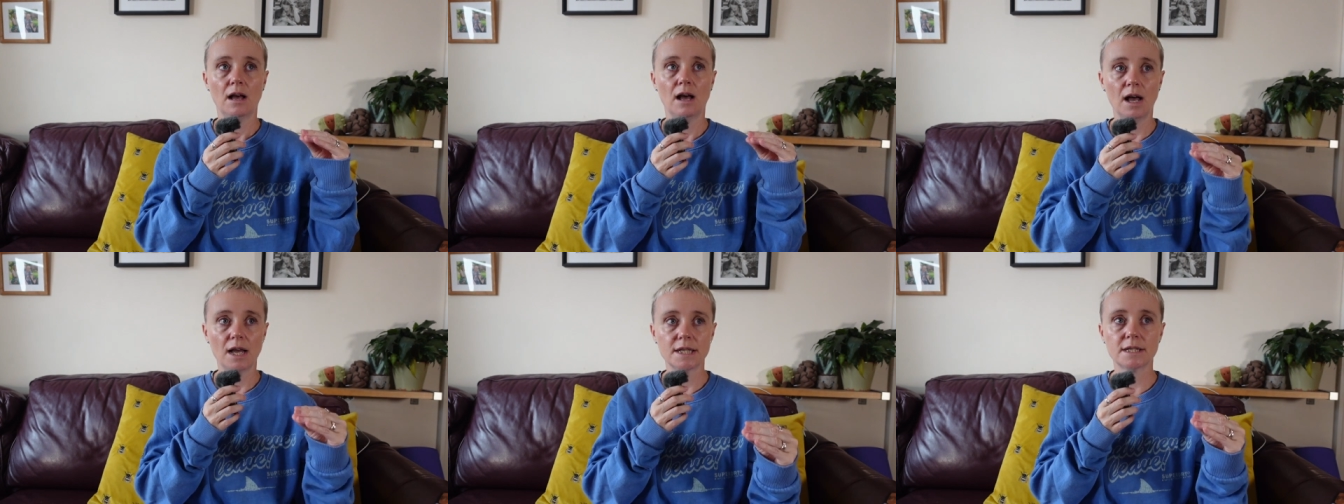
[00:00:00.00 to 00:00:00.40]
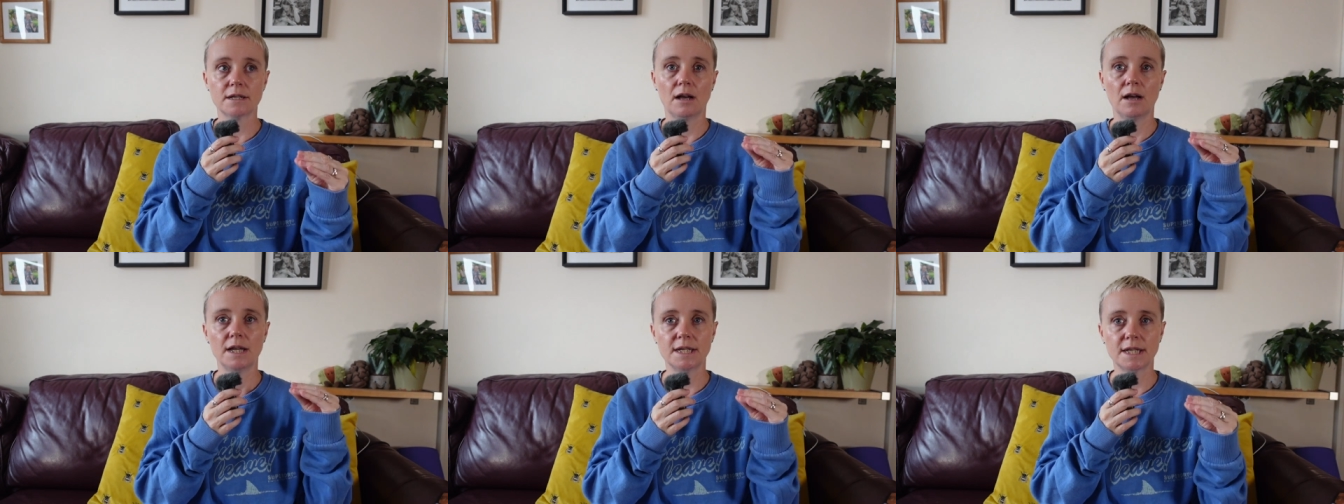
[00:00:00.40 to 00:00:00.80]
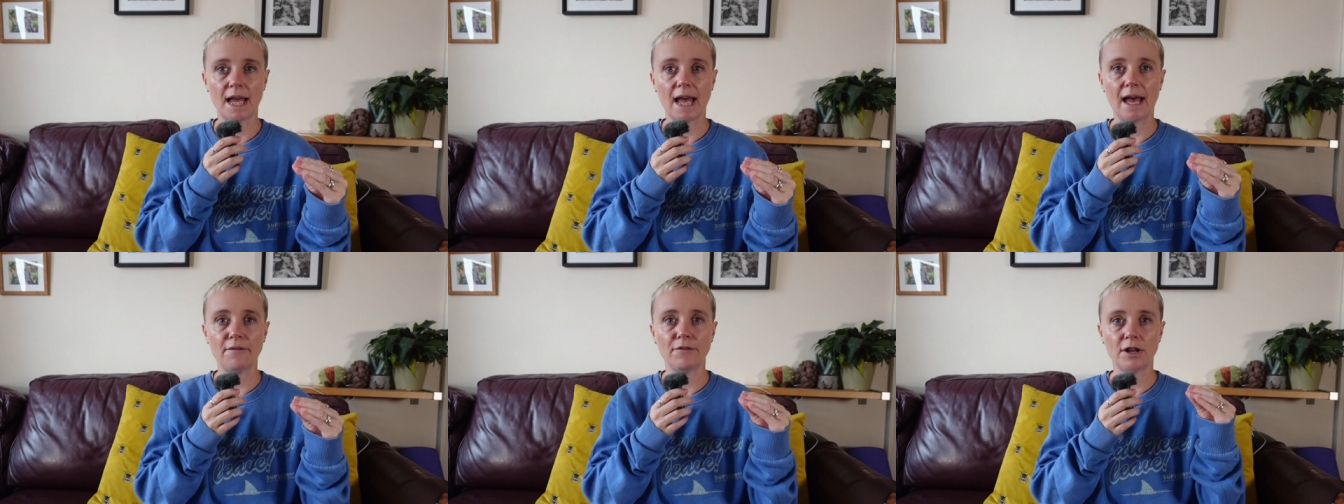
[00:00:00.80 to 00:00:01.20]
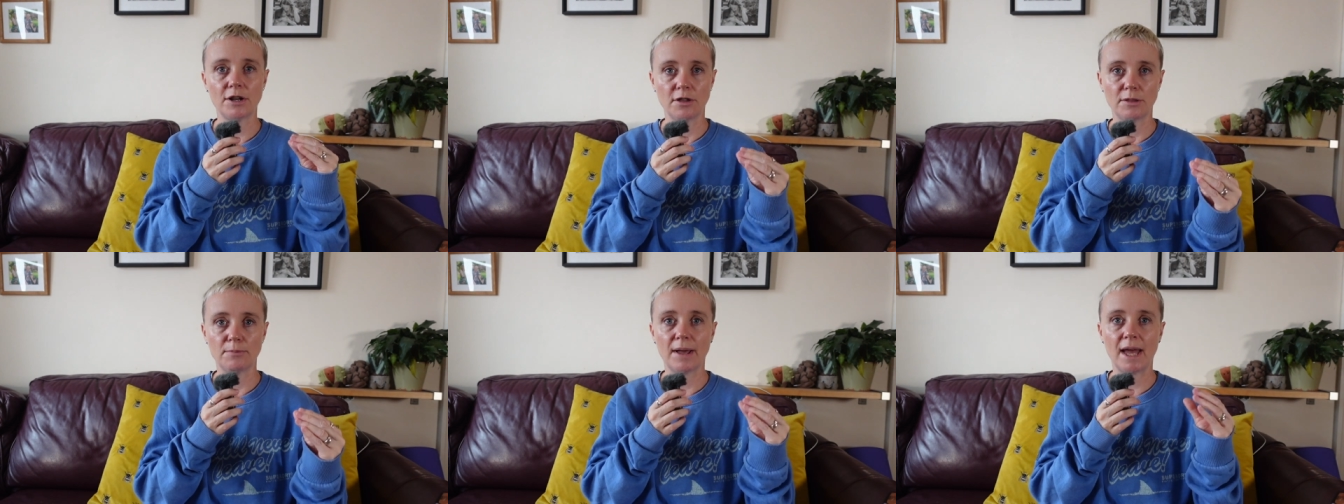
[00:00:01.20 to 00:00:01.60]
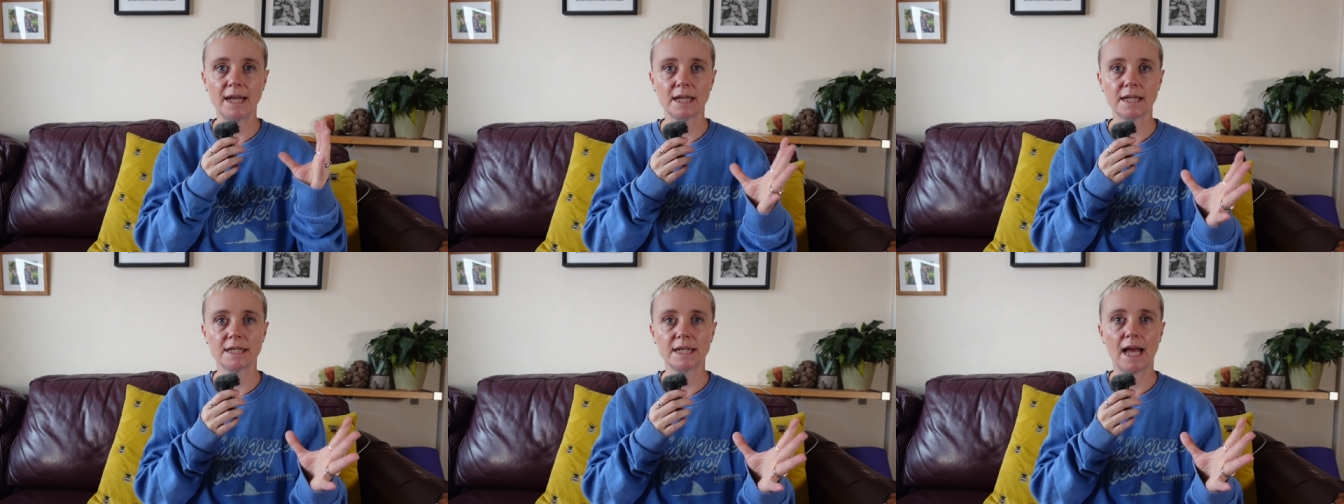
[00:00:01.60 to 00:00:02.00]
I started to have another
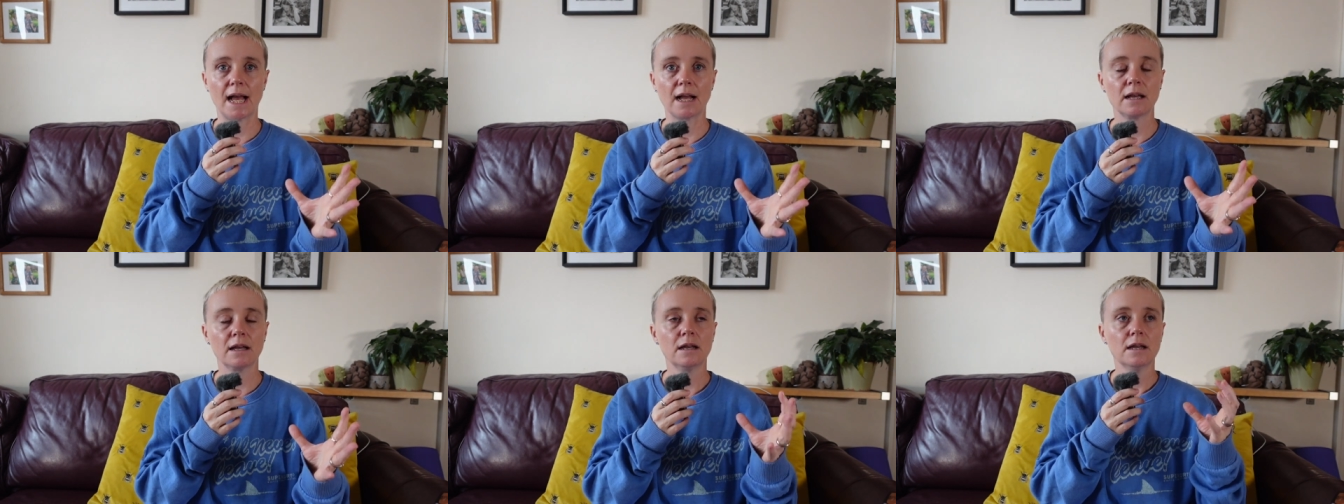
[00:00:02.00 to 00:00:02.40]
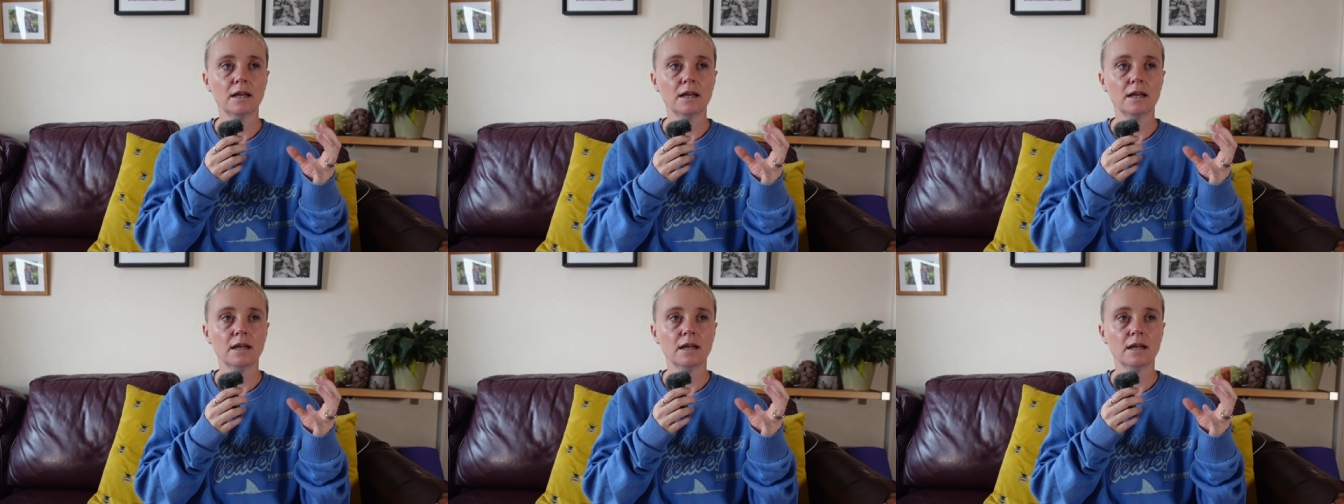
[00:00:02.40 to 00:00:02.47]
panic attack.